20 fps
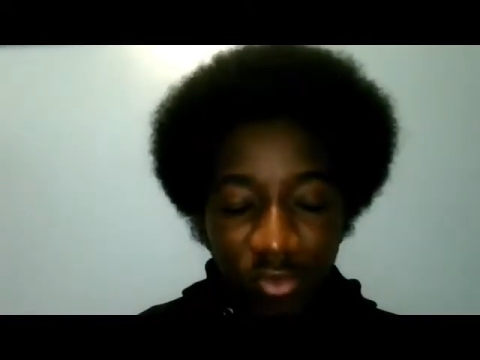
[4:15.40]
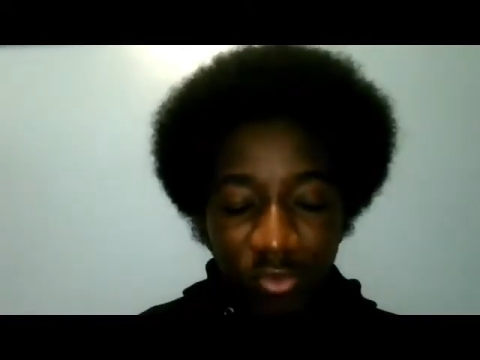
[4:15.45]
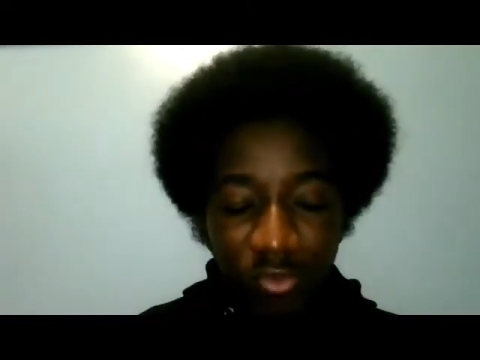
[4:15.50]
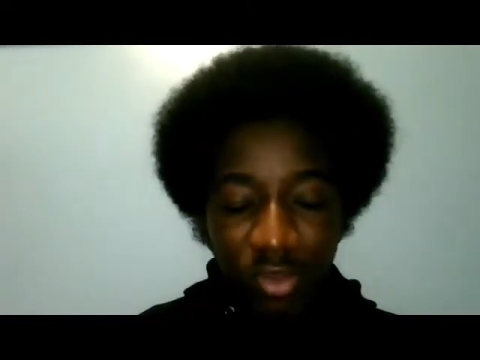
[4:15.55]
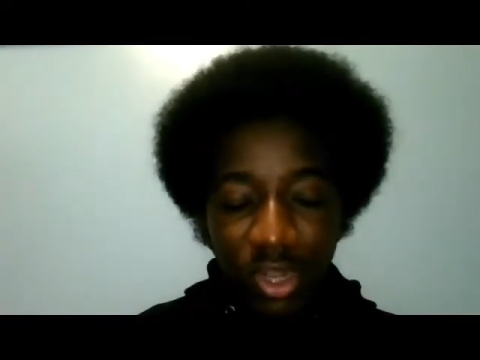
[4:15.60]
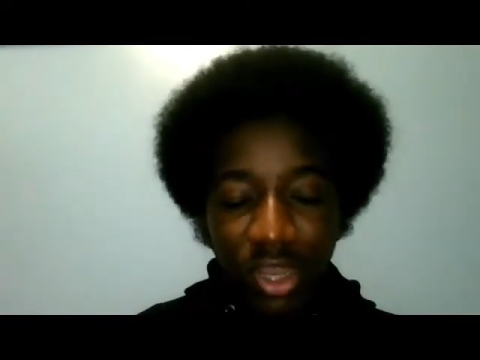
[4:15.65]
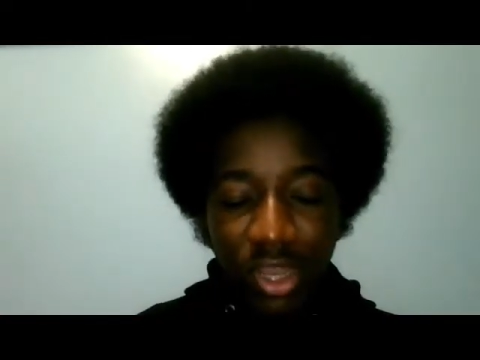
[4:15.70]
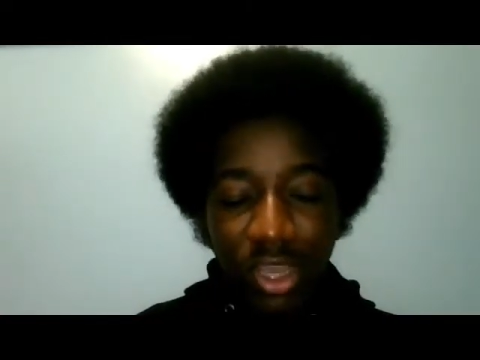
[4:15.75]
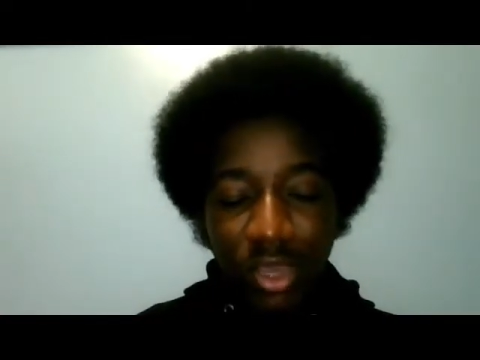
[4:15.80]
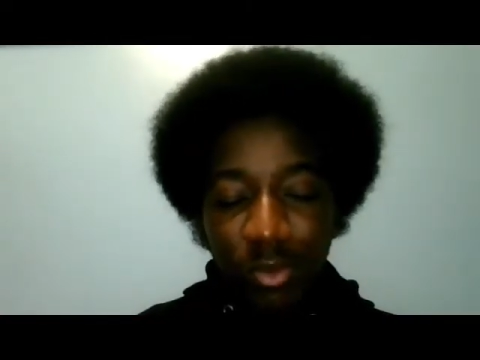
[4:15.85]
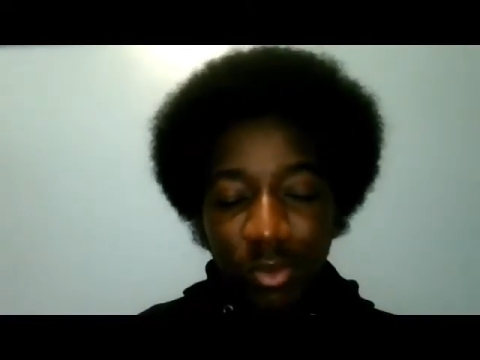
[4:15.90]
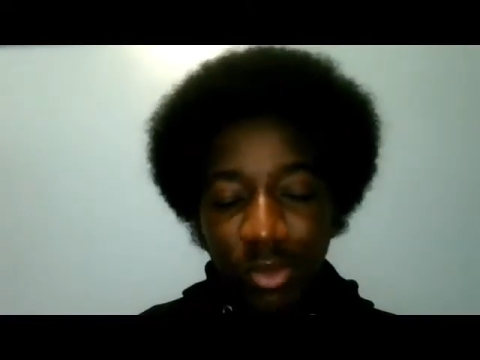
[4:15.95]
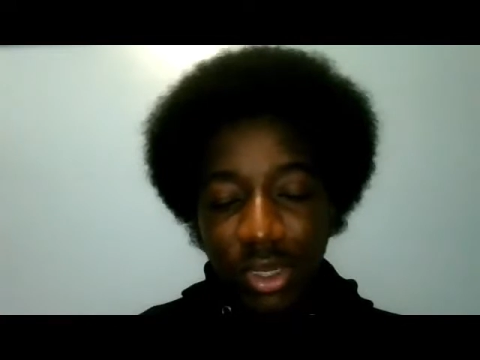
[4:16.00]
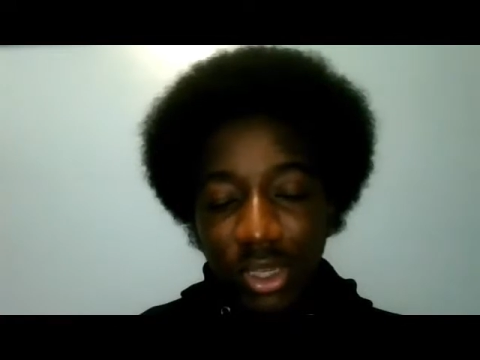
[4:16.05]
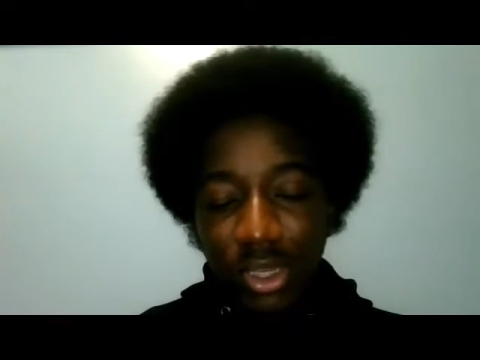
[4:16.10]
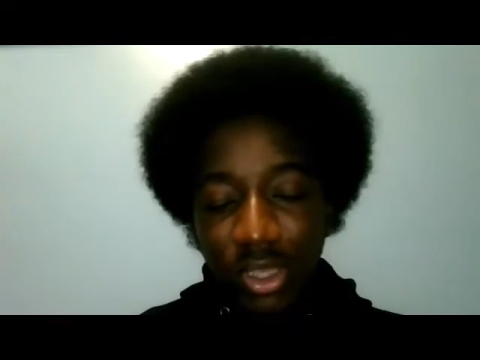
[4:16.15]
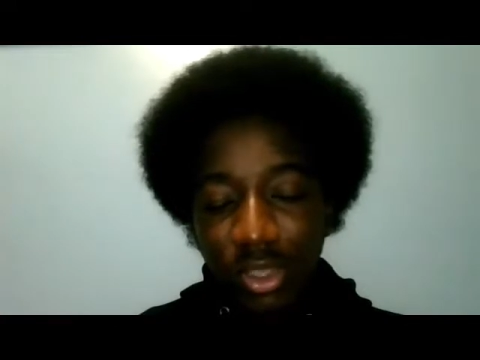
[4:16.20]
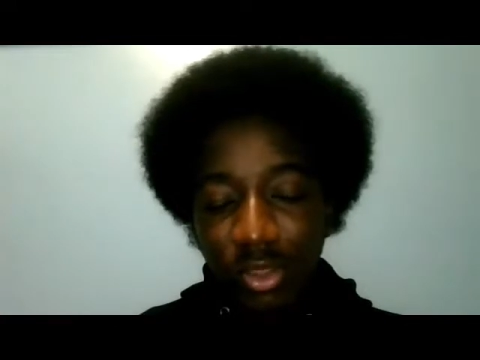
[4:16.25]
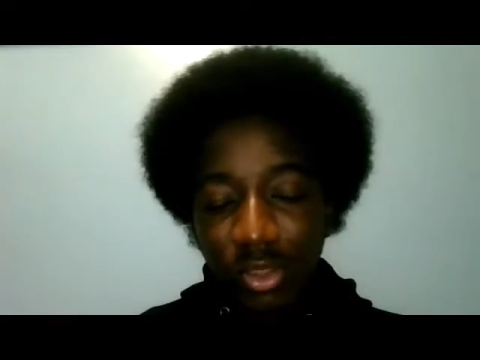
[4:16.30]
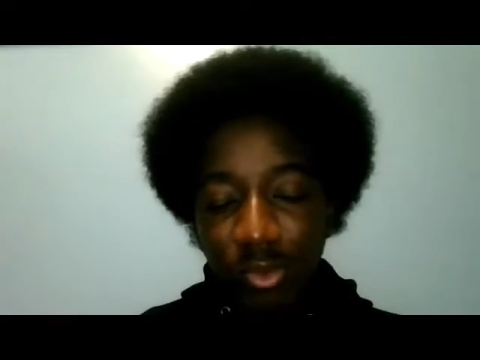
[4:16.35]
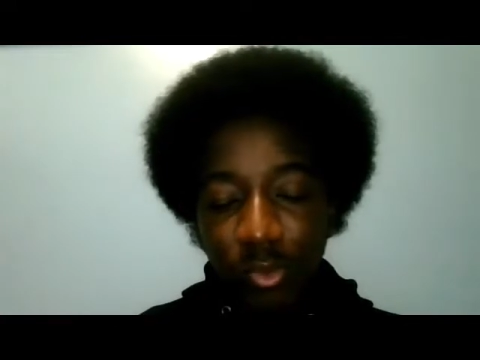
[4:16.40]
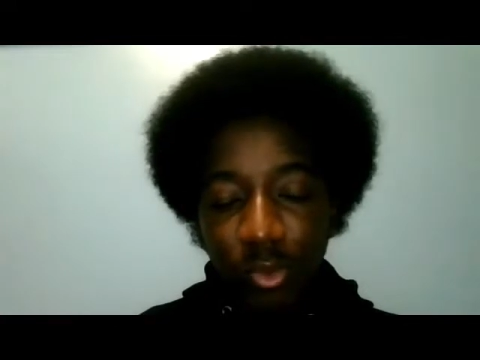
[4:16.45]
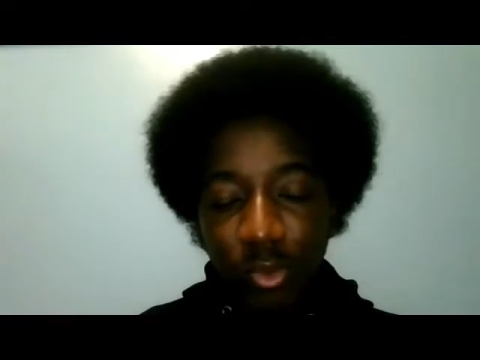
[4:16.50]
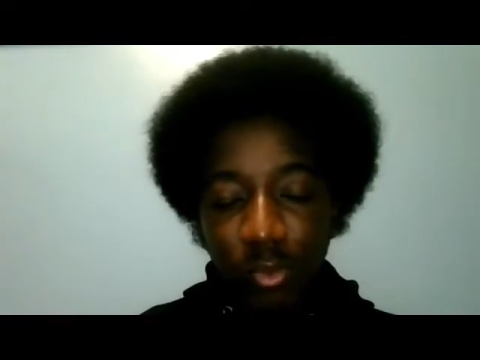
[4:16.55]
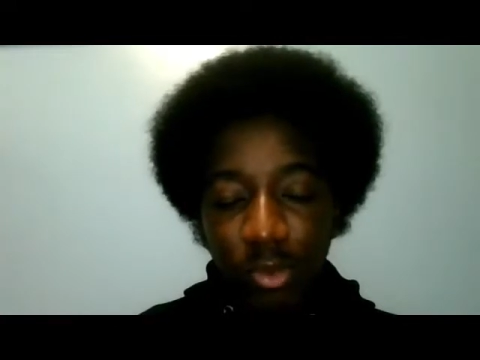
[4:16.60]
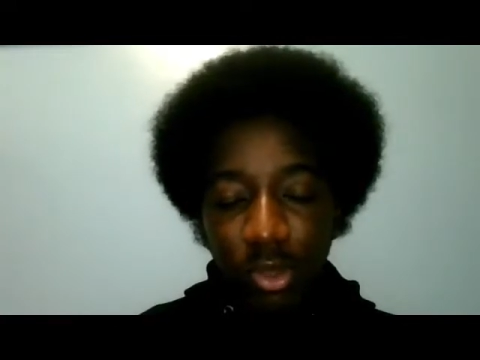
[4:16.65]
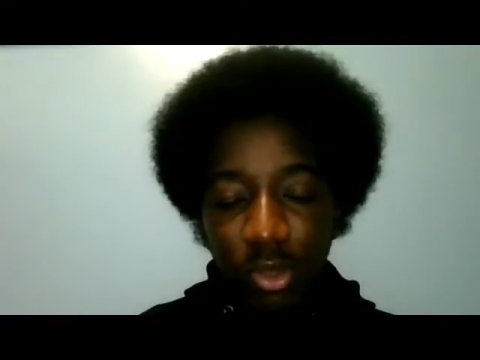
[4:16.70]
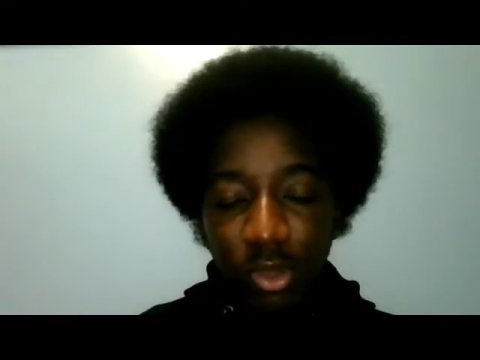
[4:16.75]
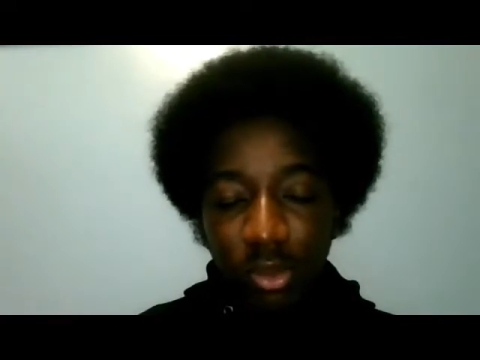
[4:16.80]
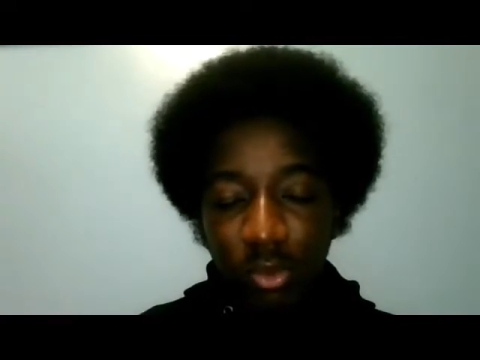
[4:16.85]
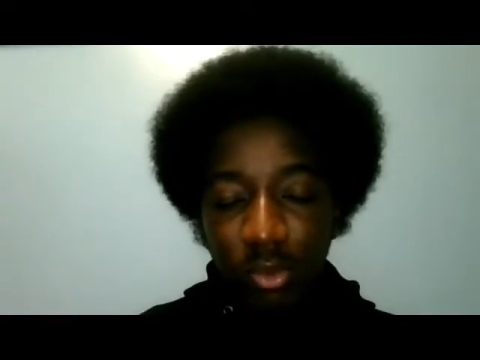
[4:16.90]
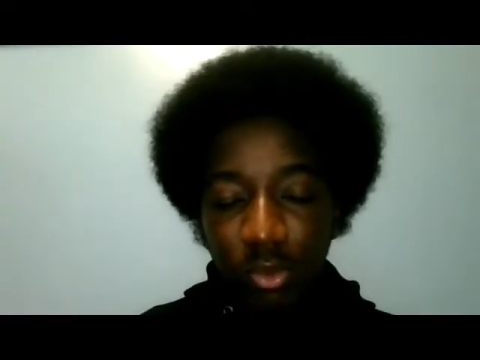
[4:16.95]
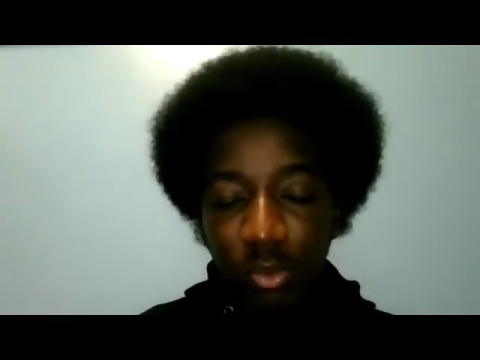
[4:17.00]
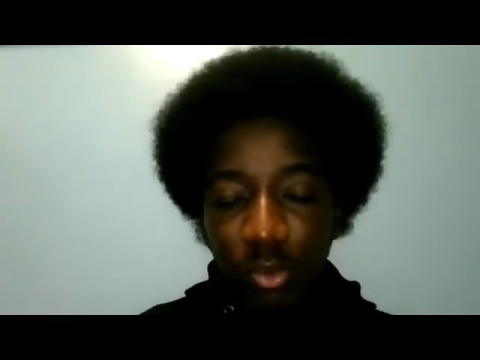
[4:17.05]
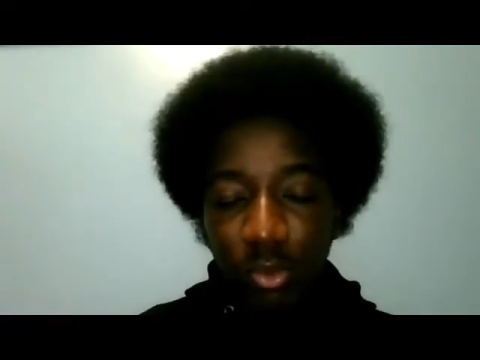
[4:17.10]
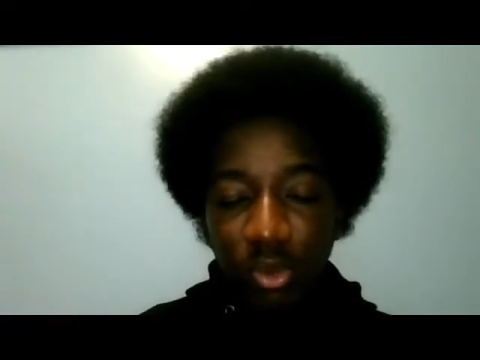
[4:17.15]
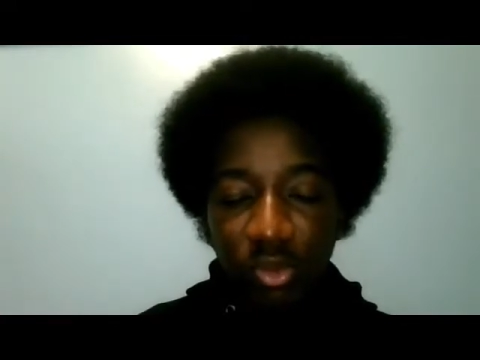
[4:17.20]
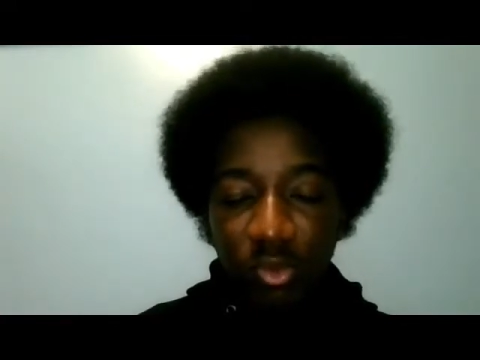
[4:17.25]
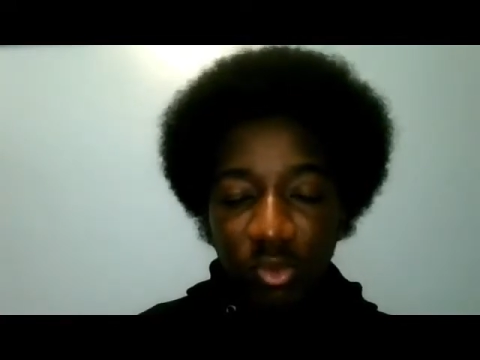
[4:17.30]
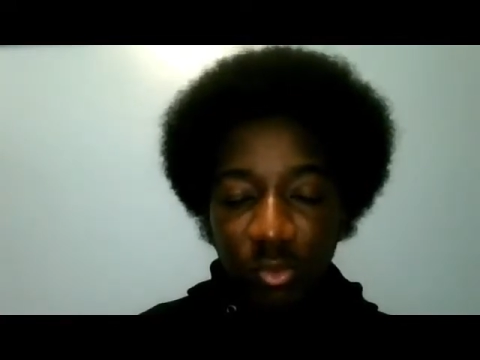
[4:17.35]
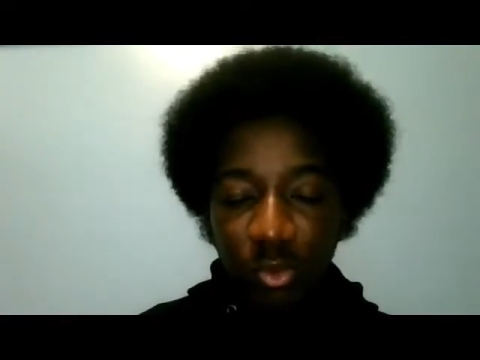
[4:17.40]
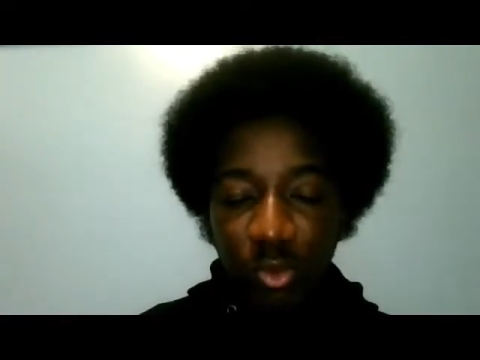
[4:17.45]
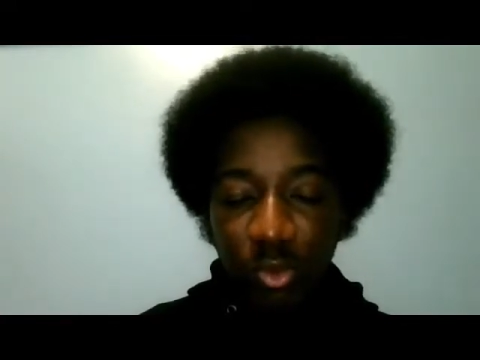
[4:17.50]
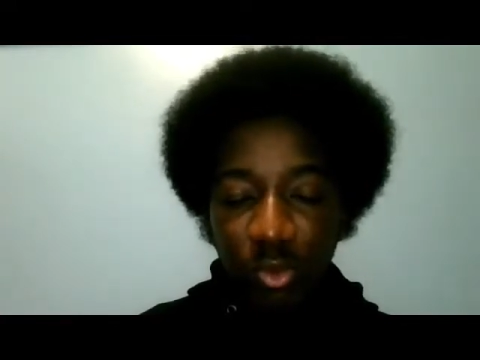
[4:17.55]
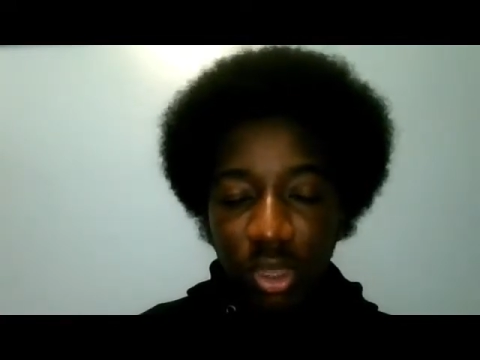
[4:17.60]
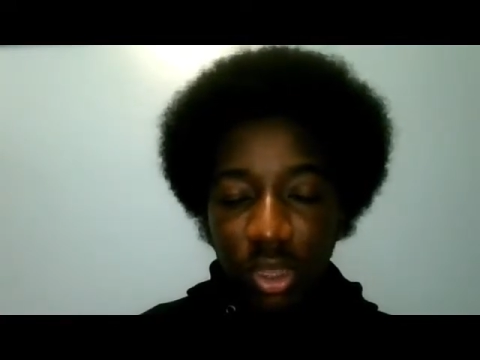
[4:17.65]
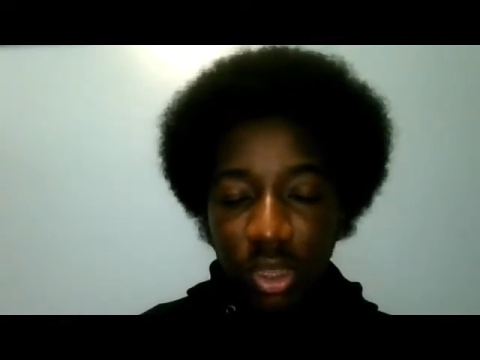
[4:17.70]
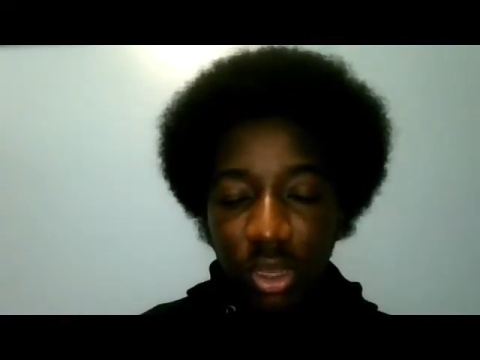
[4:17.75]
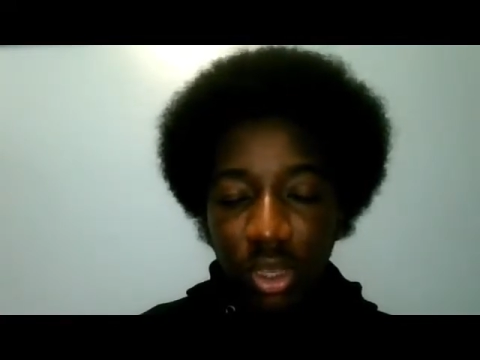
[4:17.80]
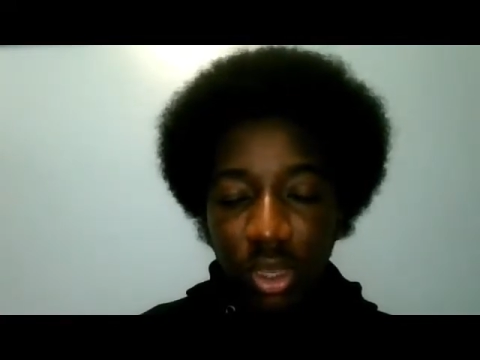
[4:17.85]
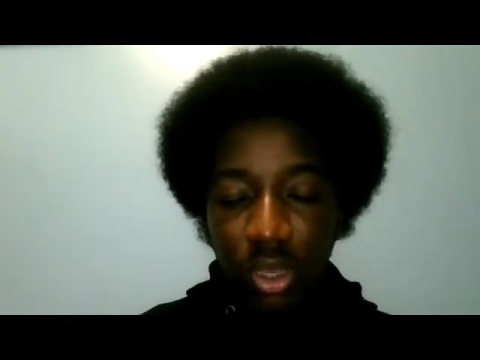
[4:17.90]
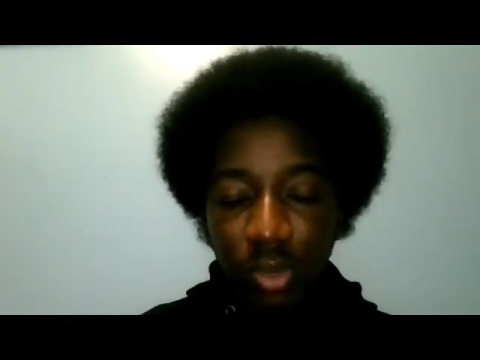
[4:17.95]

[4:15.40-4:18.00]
Father God, we thank you, we praise you, we worship you, God.